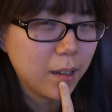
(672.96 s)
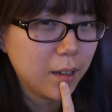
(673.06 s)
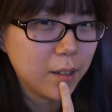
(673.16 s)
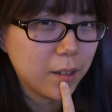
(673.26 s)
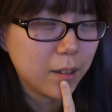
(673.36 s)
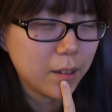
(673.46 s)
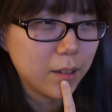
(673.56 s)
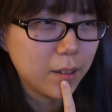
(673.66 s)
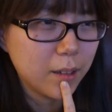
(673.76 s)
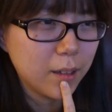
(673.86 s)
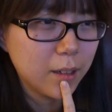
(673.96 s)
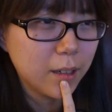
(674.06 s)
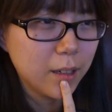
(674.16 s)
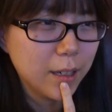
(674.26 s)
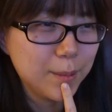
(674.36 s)
I don't know.
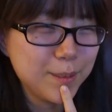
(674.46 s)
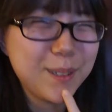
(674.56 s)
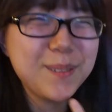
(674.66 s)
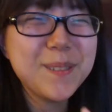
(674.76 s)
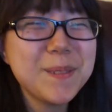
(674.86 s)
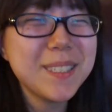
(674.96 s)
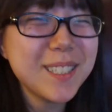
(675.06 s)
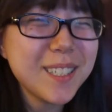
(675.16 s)
I'm still